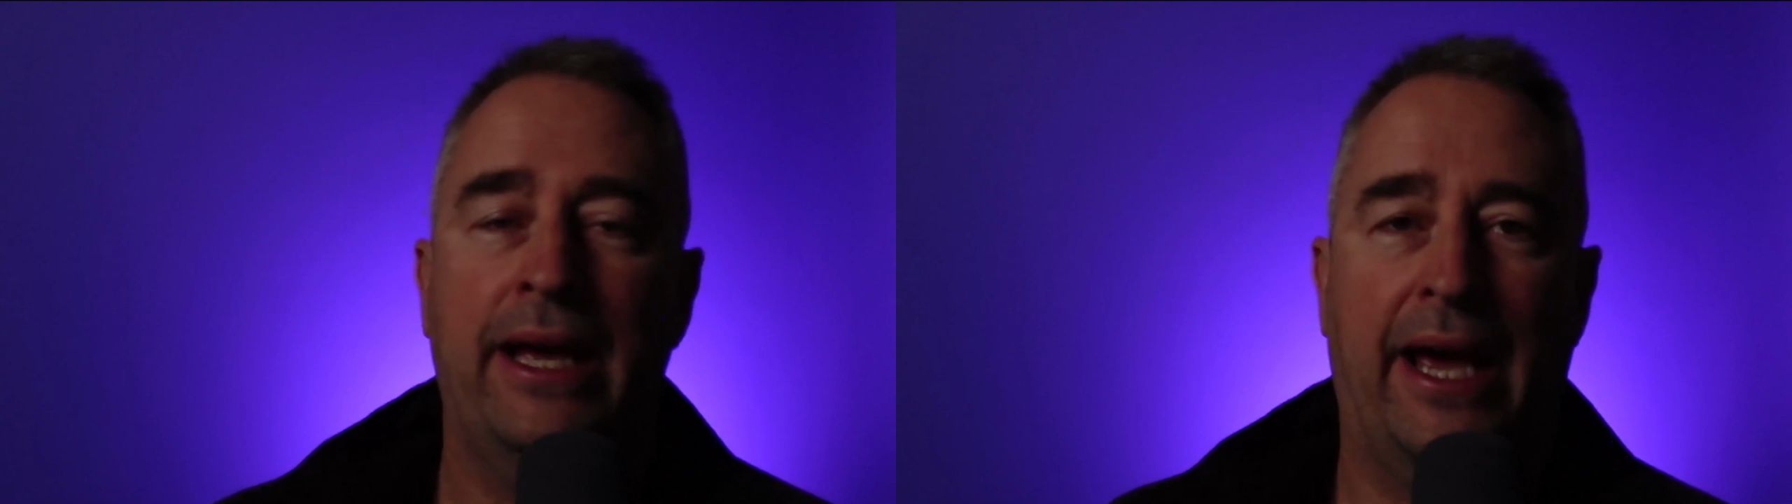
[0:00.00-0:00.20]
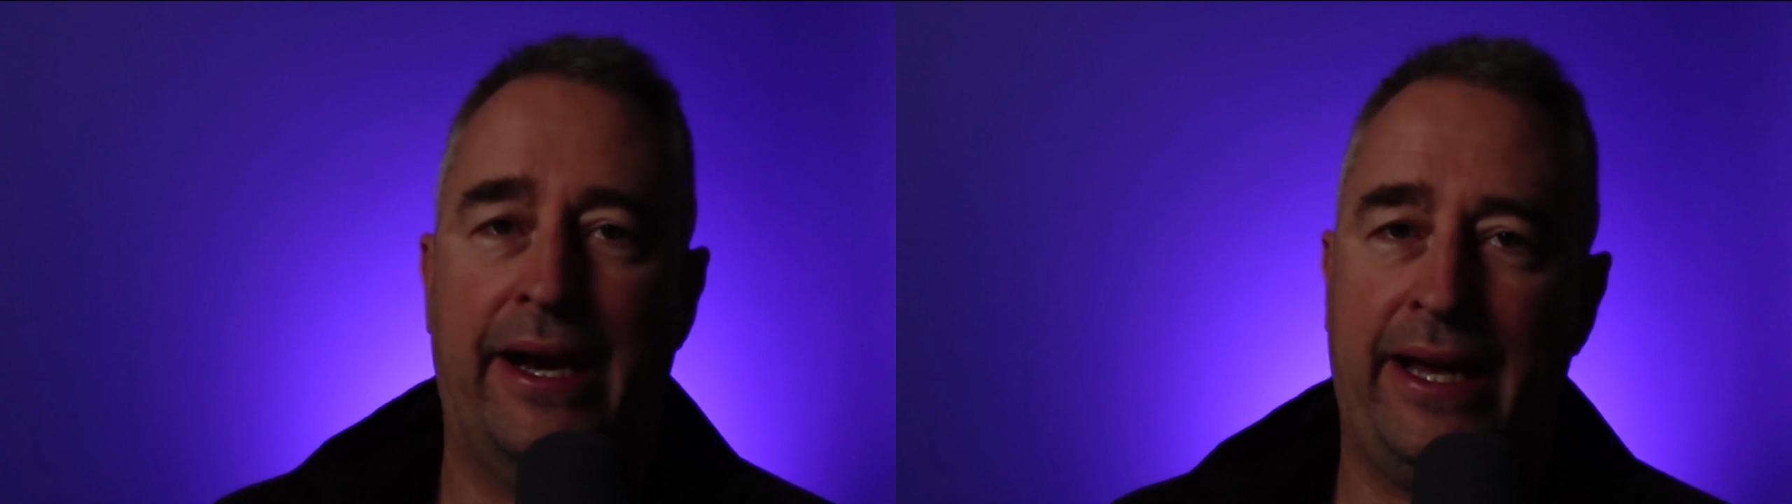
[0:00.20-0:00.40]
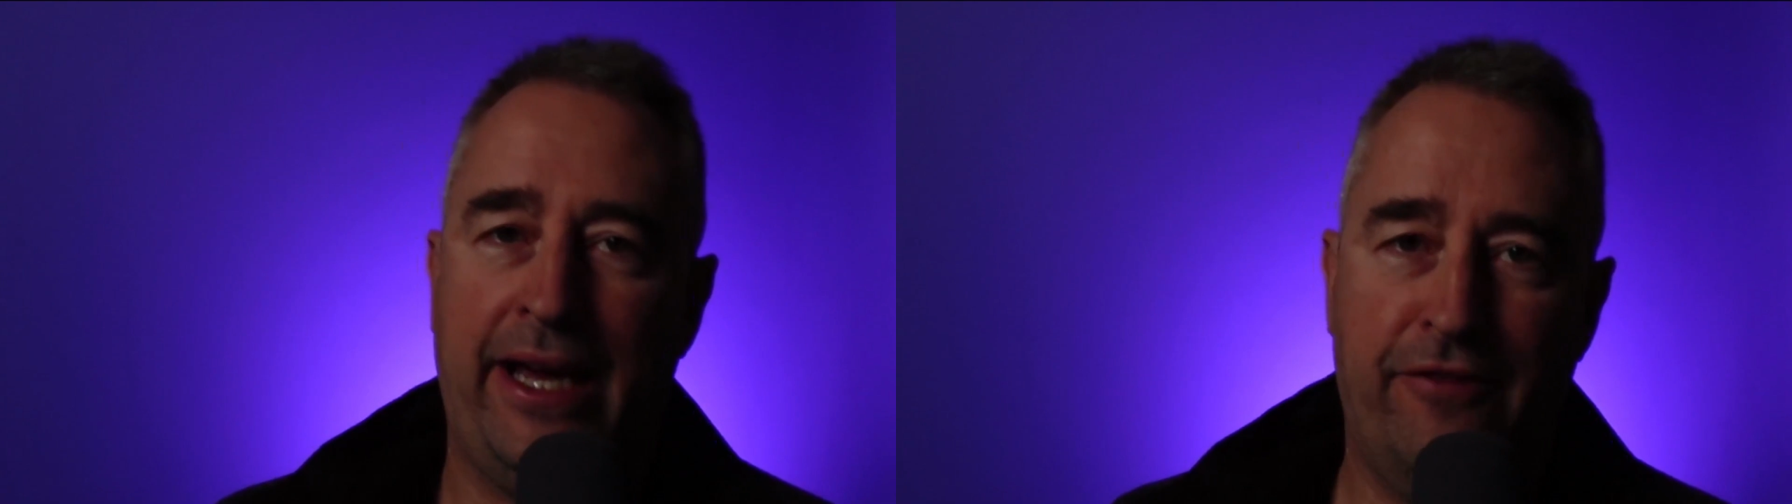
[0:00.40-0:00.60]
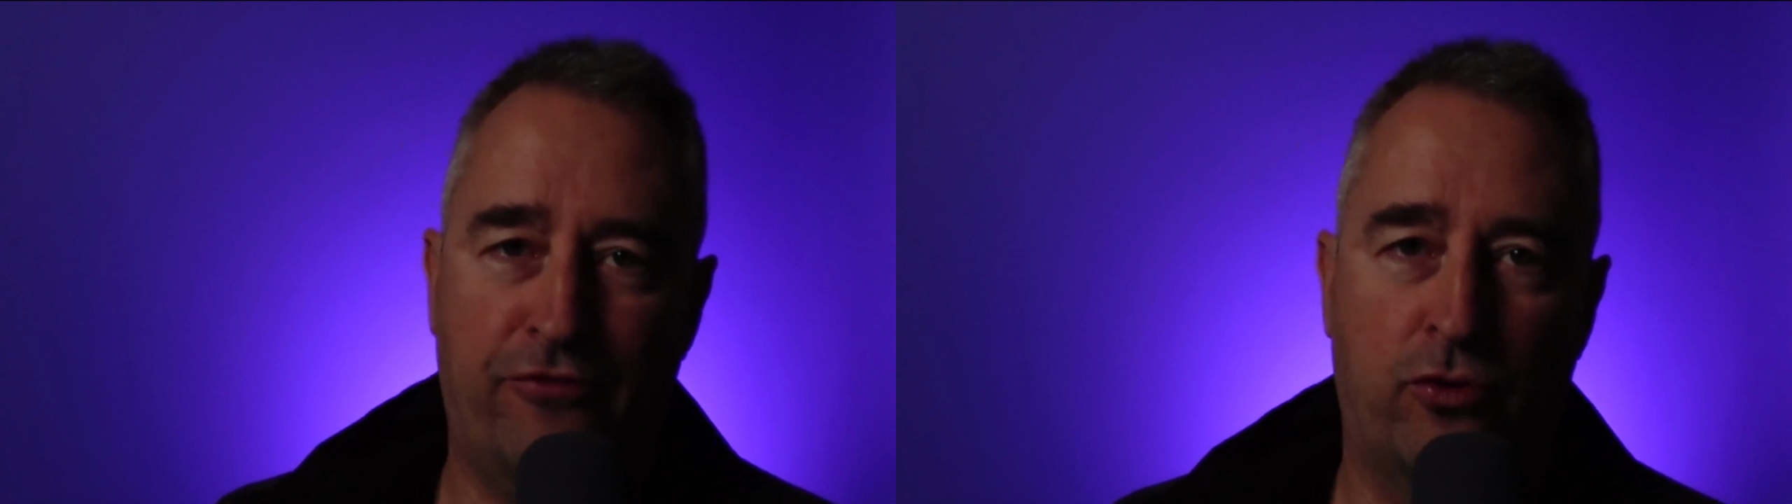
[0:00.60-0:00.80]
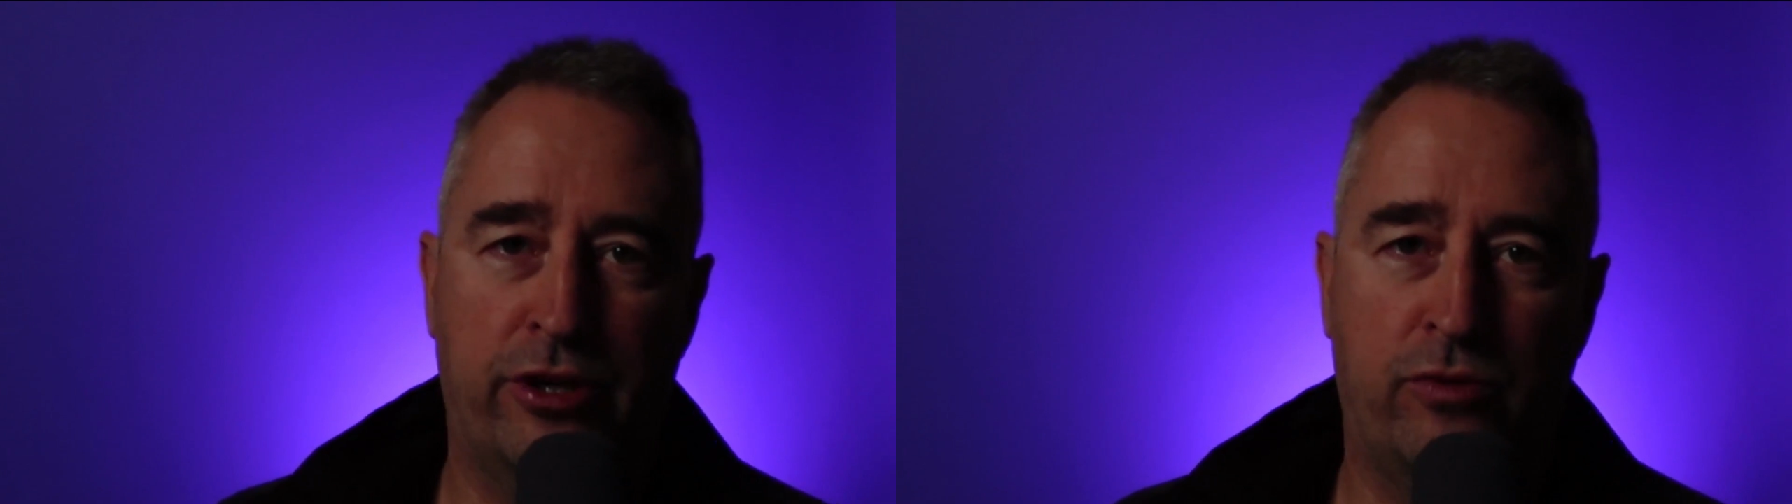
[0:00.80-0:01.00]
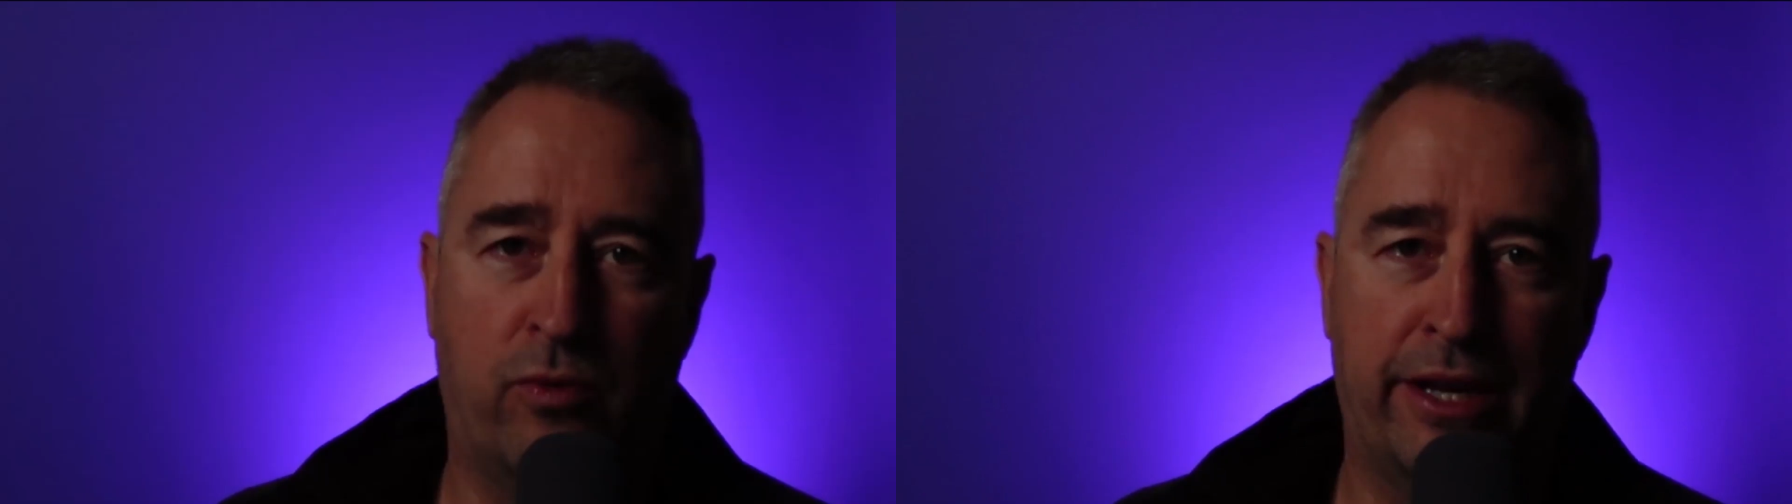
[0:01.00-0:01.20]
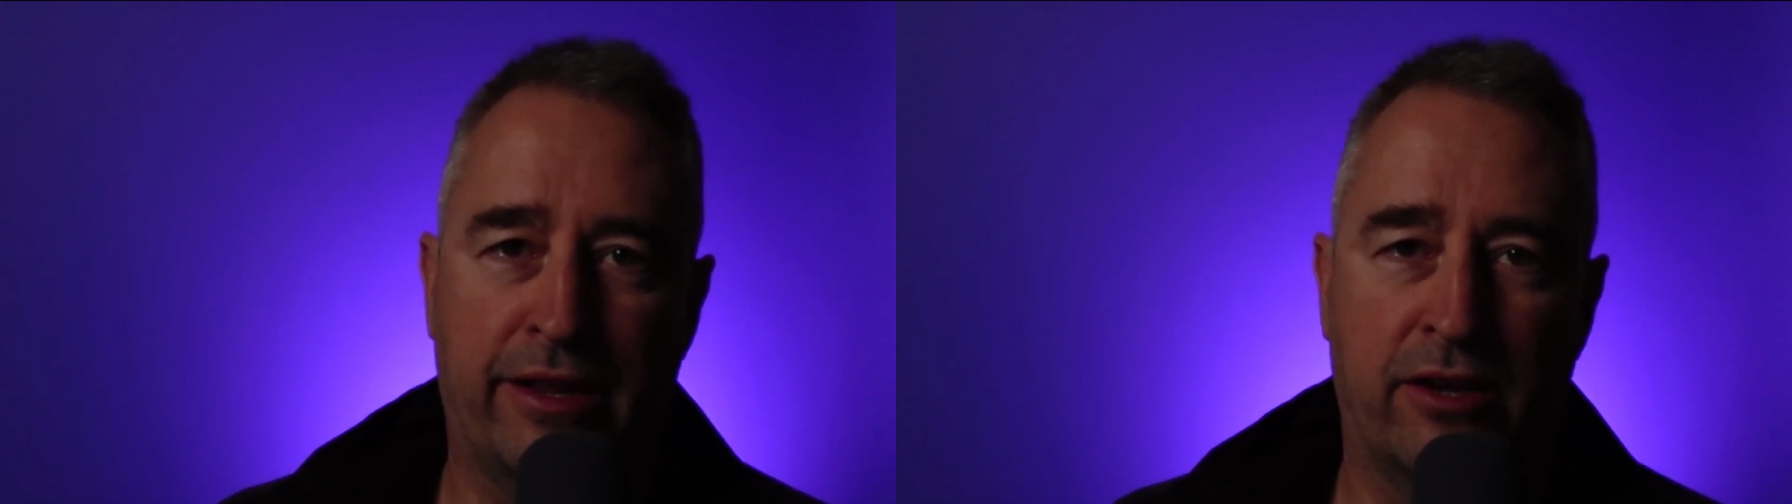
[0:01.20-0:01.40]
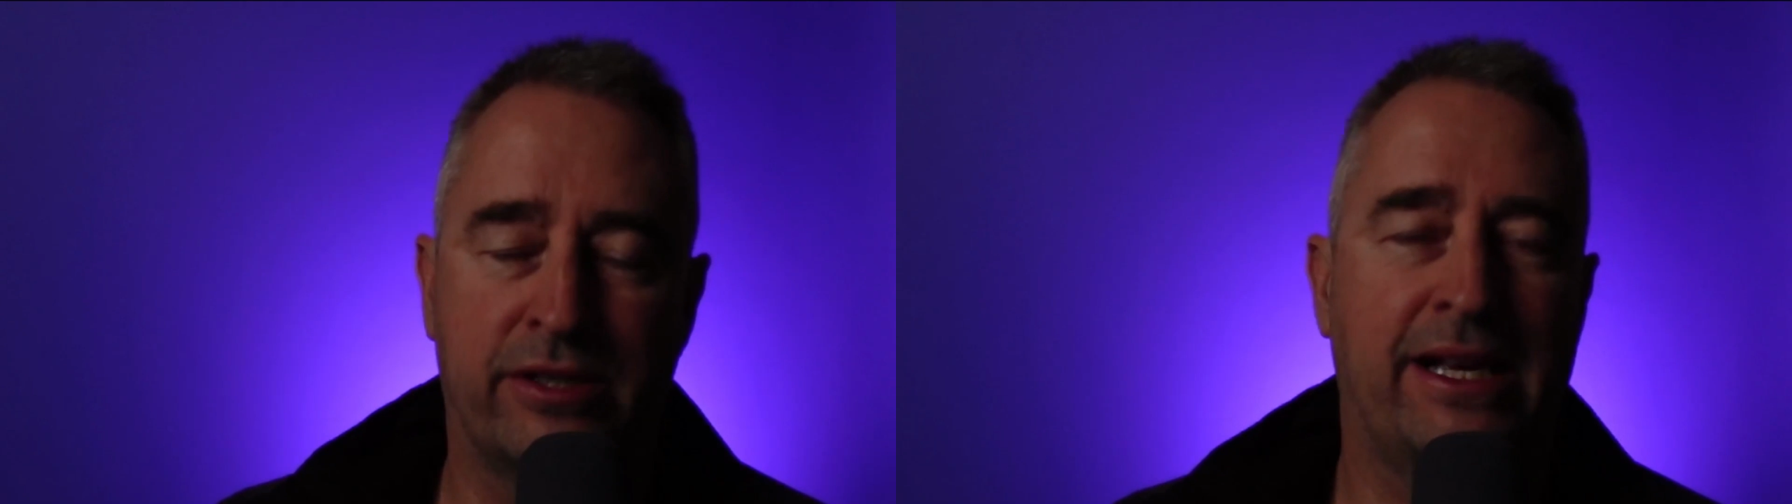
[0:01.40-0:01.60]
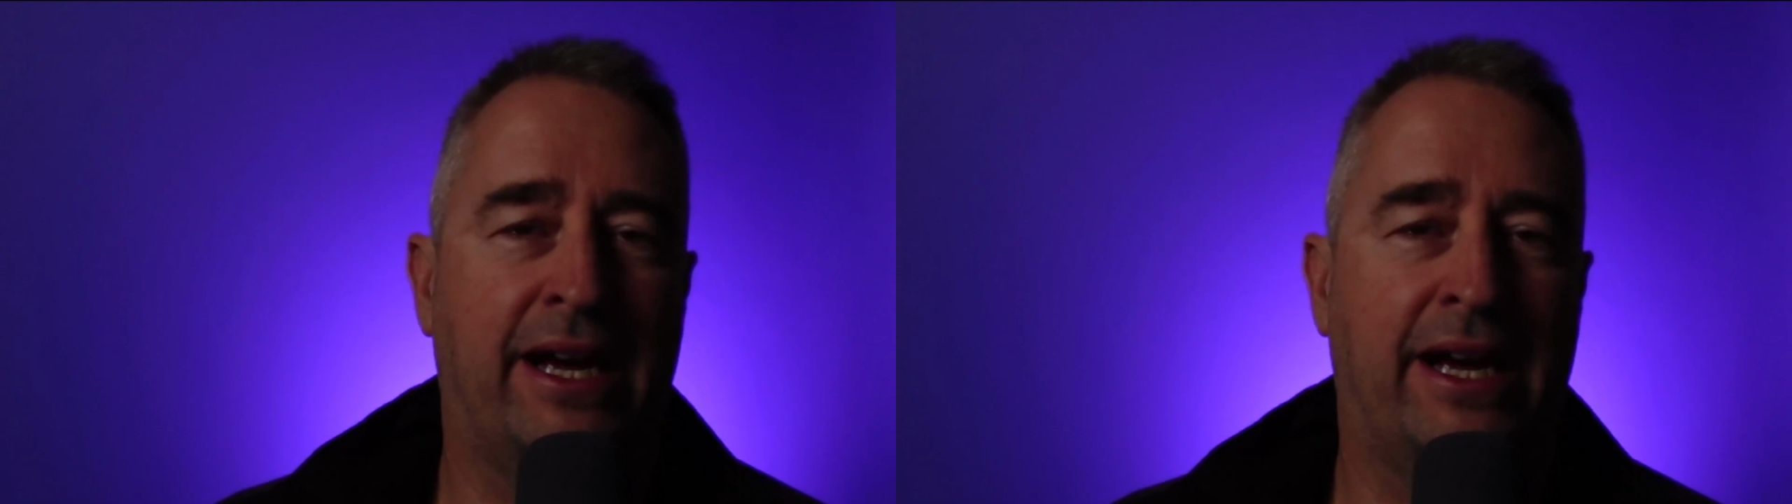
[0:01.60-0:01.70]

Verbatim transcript: and I have ordered one of those